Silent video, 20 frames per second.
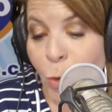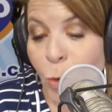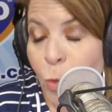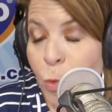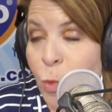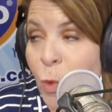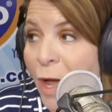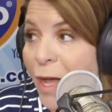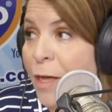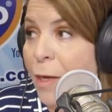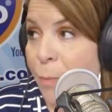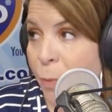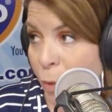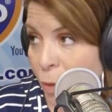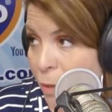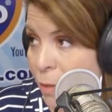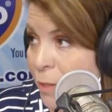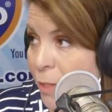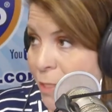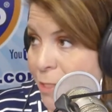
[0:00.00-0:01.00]

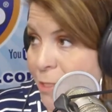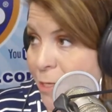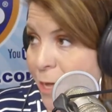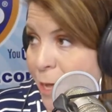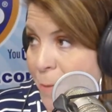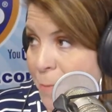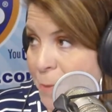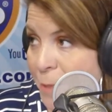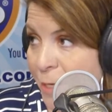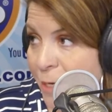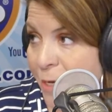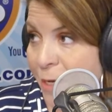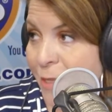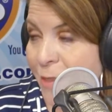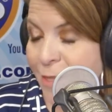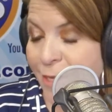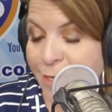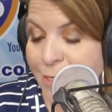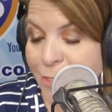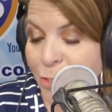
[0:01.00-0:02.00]
Ruggable is a company
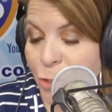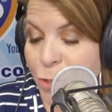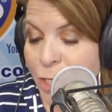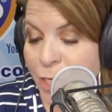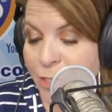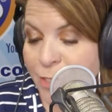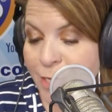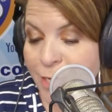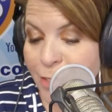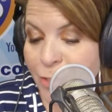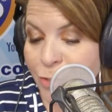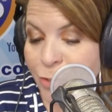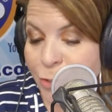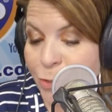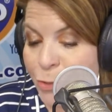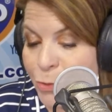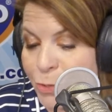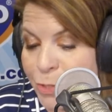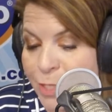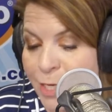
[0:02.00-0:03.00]
that has just
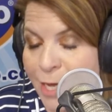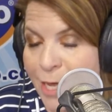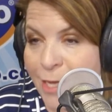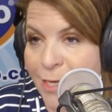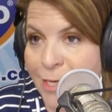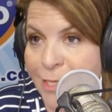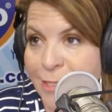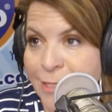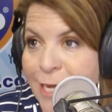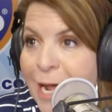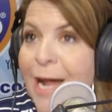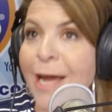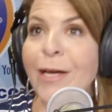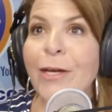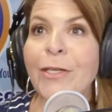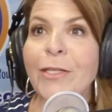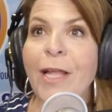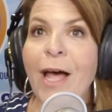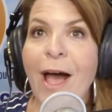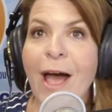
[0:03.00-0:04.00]
introduced an
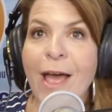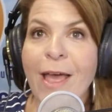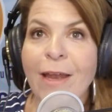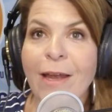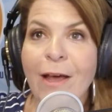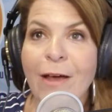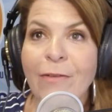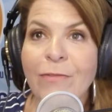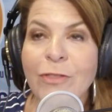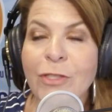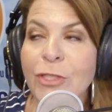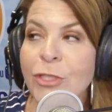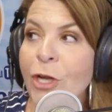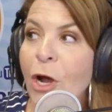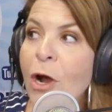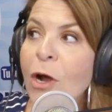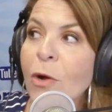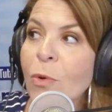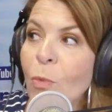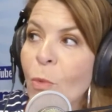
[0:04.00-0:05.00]
entire line of
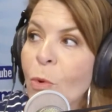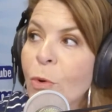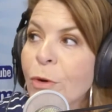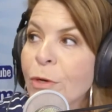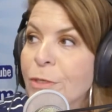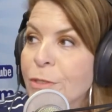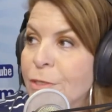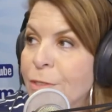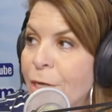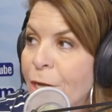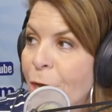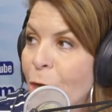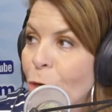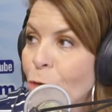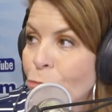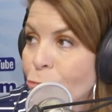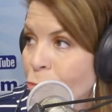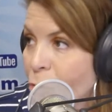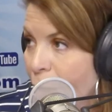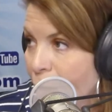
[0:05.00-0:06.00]
Star Wars
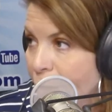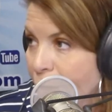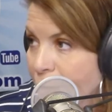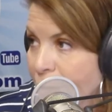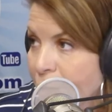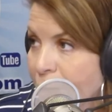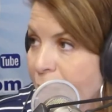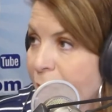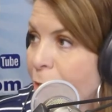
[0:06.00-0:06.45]
rugs.